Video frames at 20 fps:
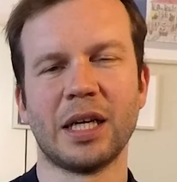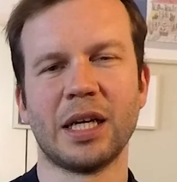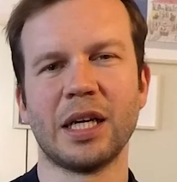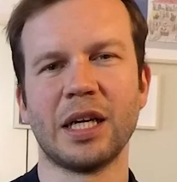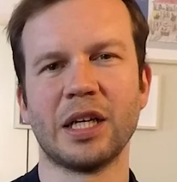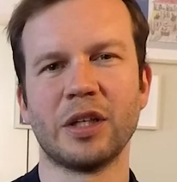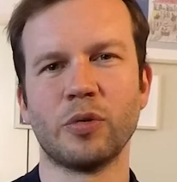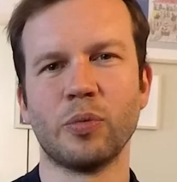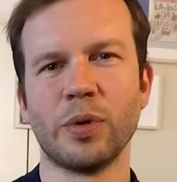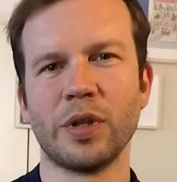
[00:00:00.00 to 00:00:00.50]

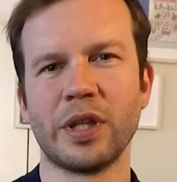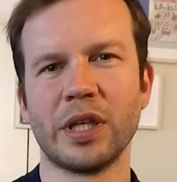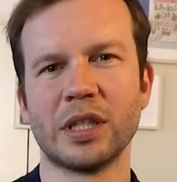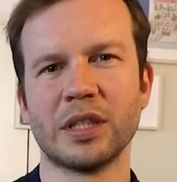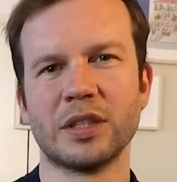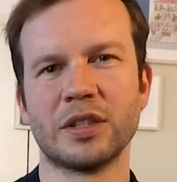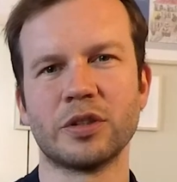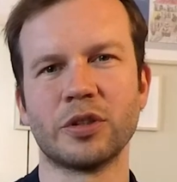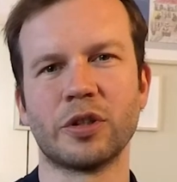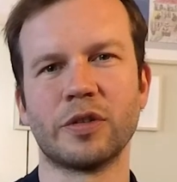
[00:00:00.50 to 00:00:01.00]
And
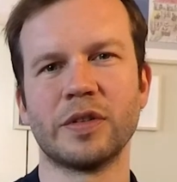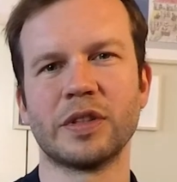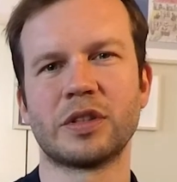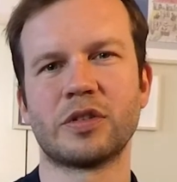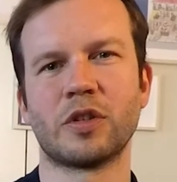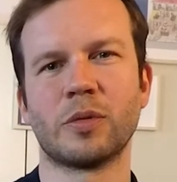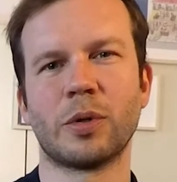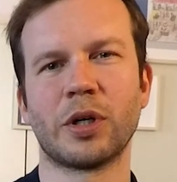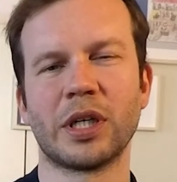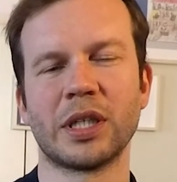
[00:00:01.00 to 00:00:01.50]
within
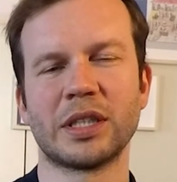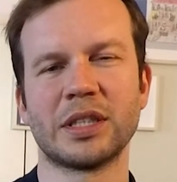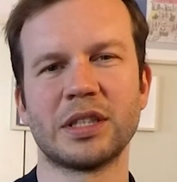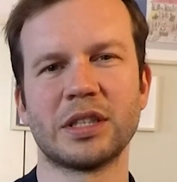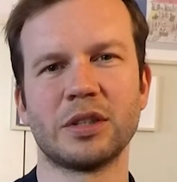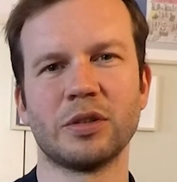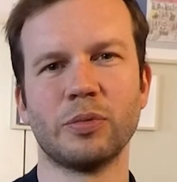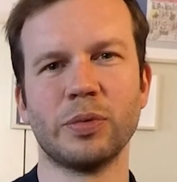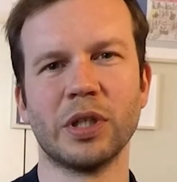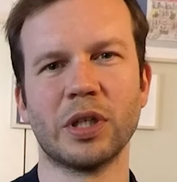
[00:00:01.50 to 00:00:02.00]
service
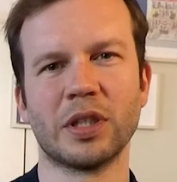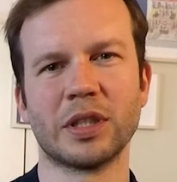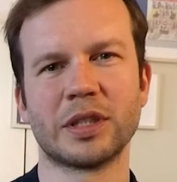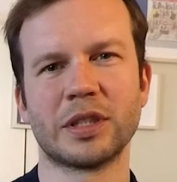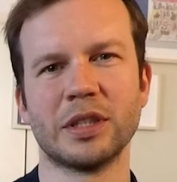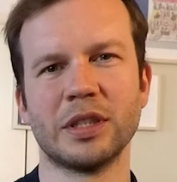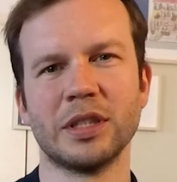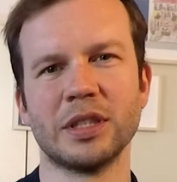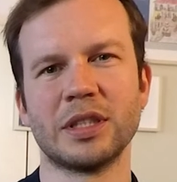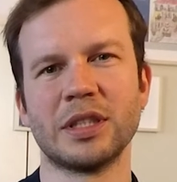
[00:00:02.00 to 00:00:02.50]
robotics, we
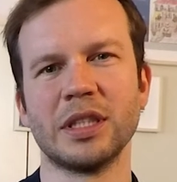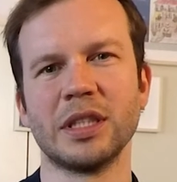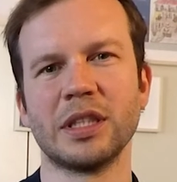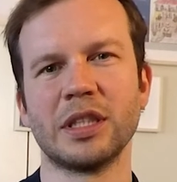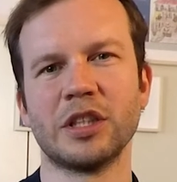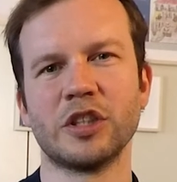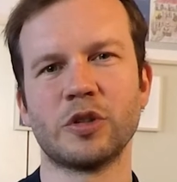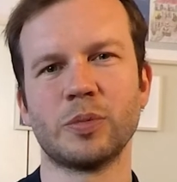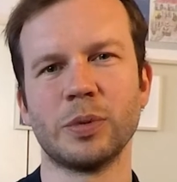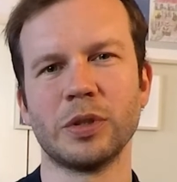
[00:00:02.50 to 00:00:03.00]
also
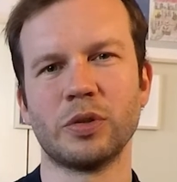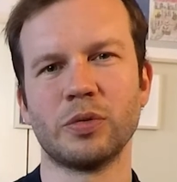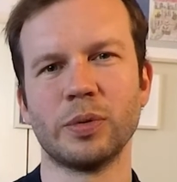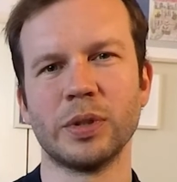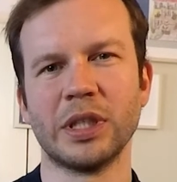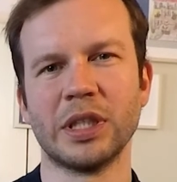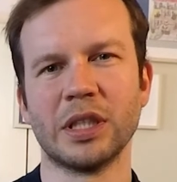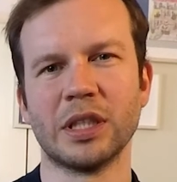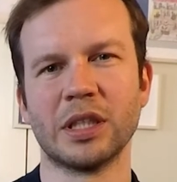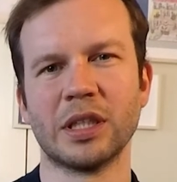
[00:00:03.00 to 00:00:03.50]
distinguish
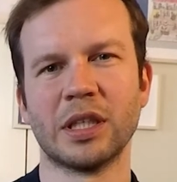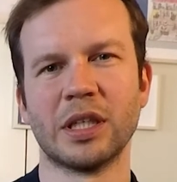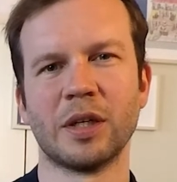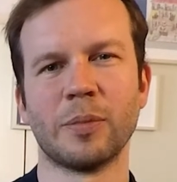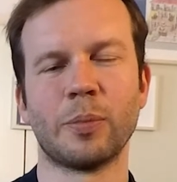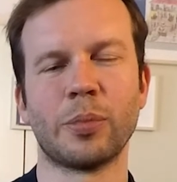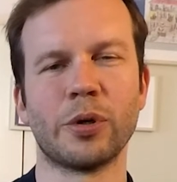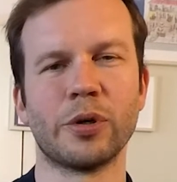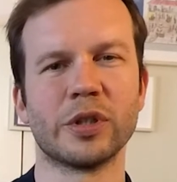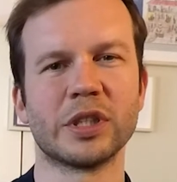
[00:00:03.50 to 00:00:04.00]
between
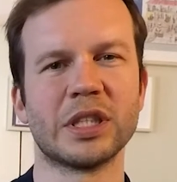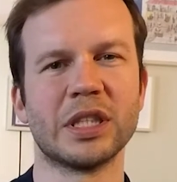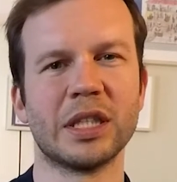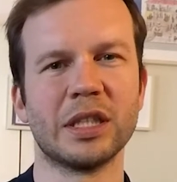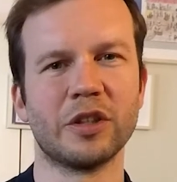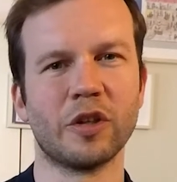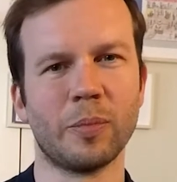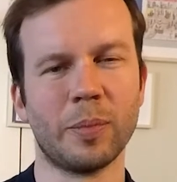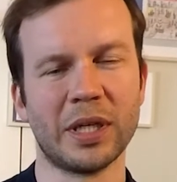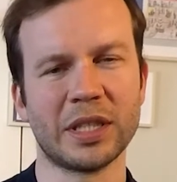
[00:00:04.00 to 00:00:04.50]

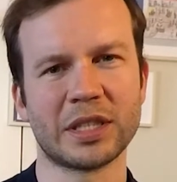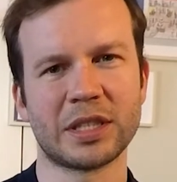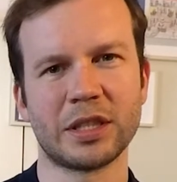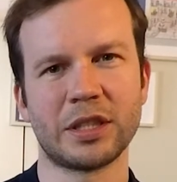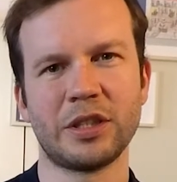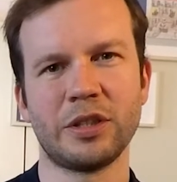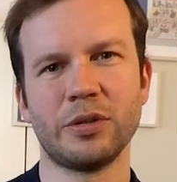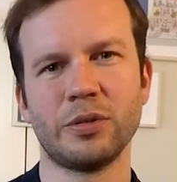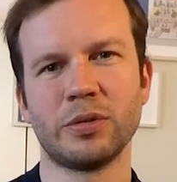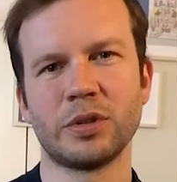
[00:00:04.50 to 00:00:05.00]
personal
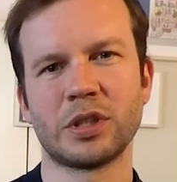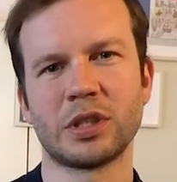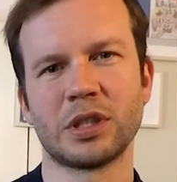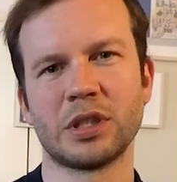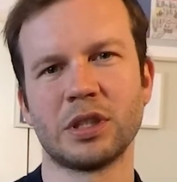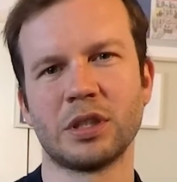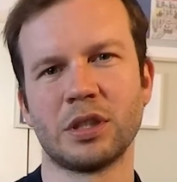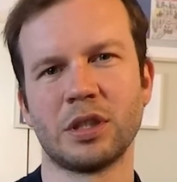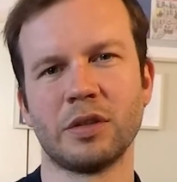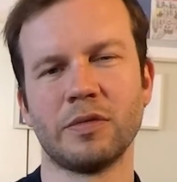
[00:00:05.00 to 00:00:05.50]
domestic
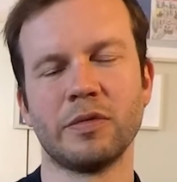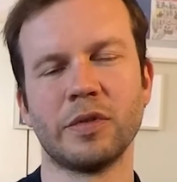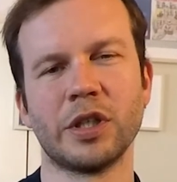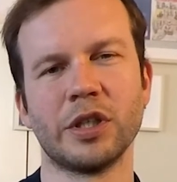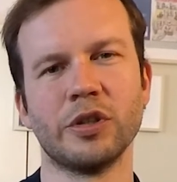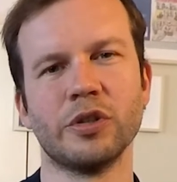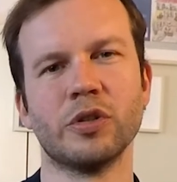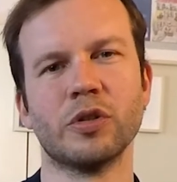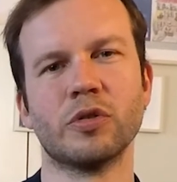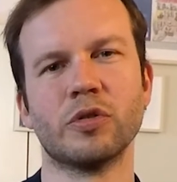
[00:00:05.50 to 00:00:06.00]
use, where
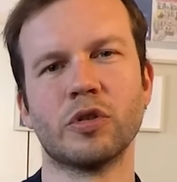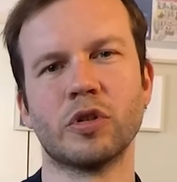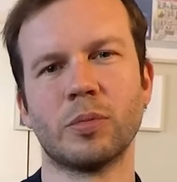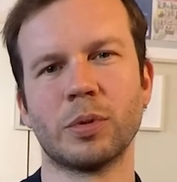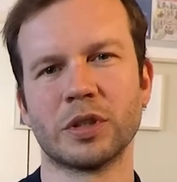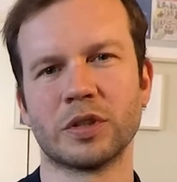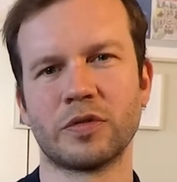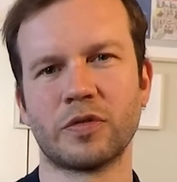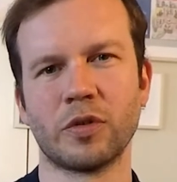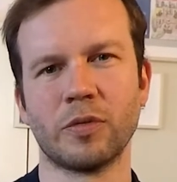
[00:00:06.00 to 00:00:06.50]
you know
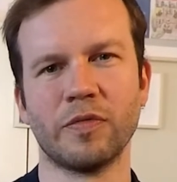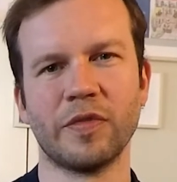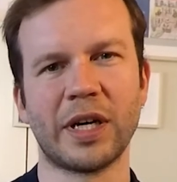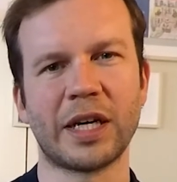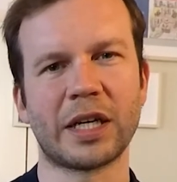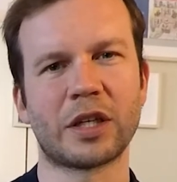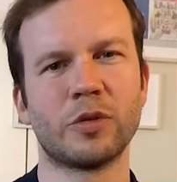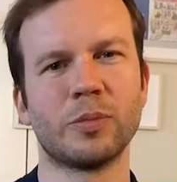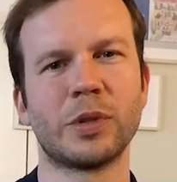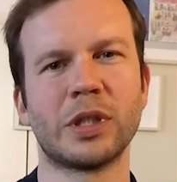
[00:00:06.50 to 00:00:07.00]
robots from
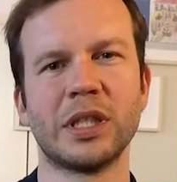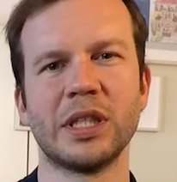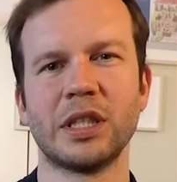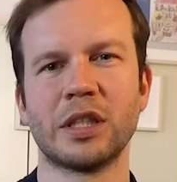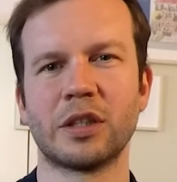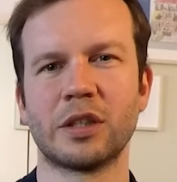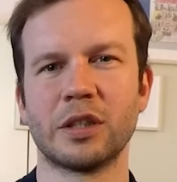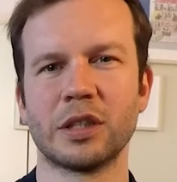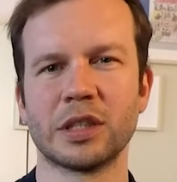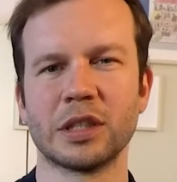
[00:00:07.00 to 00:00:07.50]
vacuum
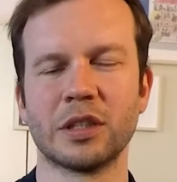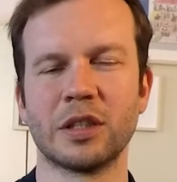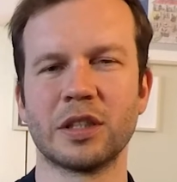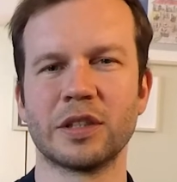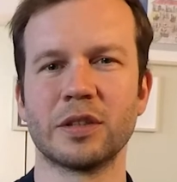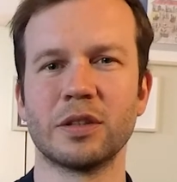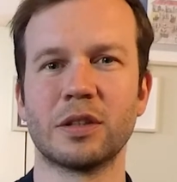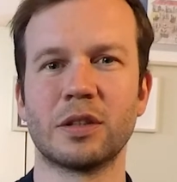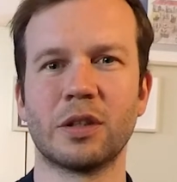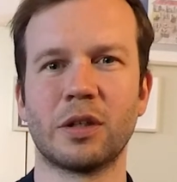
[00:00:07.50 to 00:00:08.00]
cleaners and
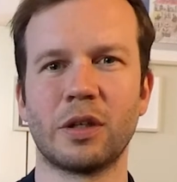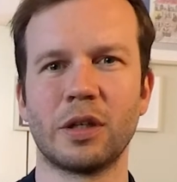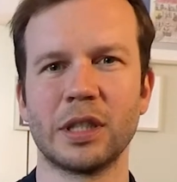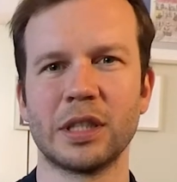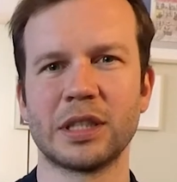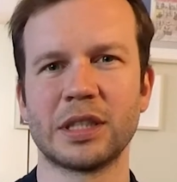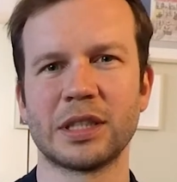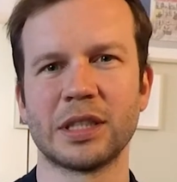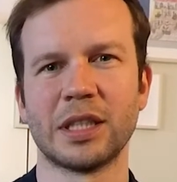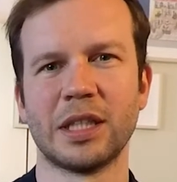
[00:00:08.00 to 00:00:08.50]
also
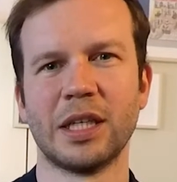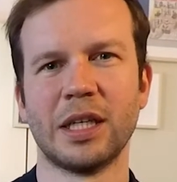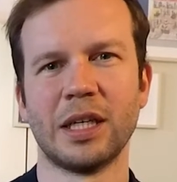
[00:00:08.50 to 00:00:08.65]
toys,